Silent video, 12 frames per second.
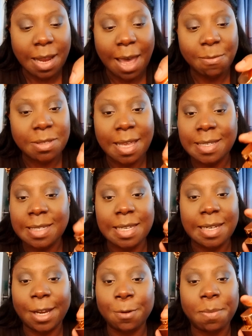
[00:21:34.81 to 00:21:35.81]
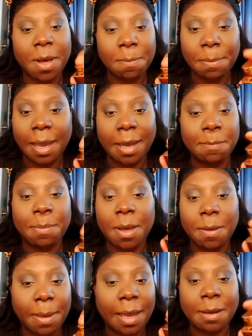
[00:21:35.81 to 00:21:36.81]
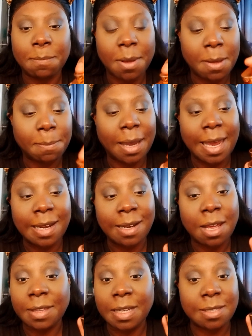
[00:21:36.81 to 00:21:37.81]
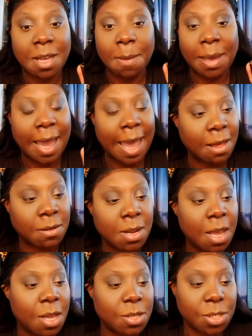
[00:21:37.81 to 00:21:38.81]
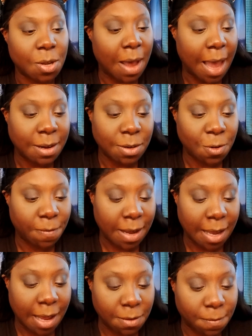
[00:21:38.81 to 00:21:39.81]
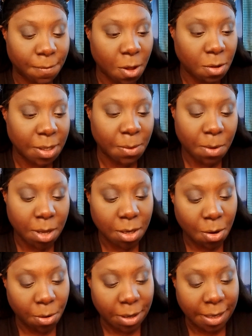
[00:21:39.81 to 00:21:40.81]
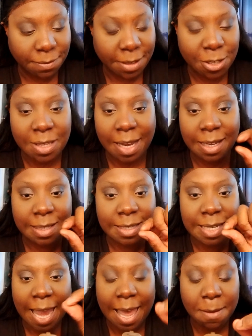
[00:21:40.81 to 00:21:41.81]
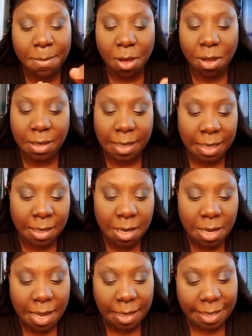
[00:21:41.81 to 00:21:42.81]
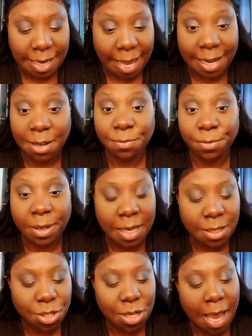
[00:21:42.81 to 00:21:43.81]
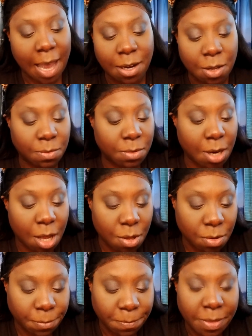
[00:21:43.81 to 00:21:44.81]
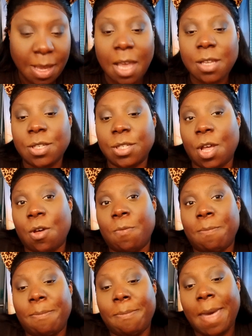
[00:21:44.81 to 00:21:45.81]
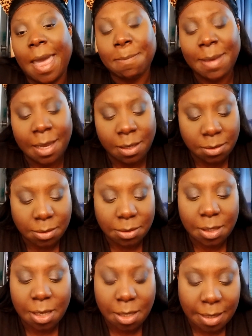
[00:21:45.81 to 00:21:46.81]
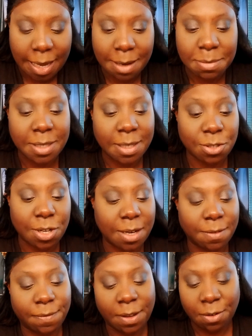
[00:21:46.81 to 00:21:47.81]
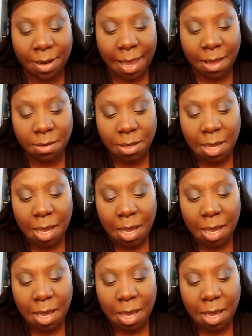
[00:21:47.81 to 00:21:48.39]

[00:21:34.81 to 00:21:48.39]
I was, like, sitting here pumping and pumping and pumping, and nothing is coming out. So I don't know if I got a faulty one or if there's like a tab on it that I can reach. I don't know. So maybe, and I'm still trying to figure it out.